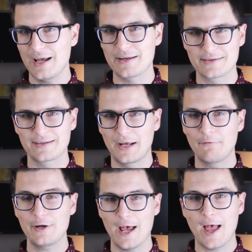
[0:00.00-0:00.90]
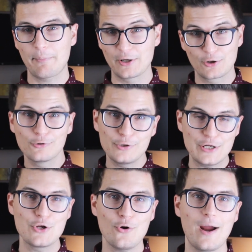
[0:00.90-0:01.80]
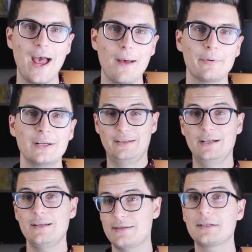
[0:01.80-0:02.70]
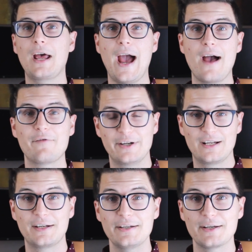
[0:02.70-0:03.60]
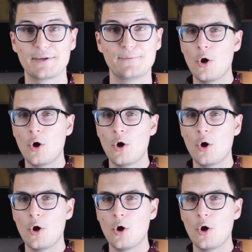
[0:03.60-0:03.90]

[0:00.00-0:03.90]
Yes, every app, including your app, needs to have an idea.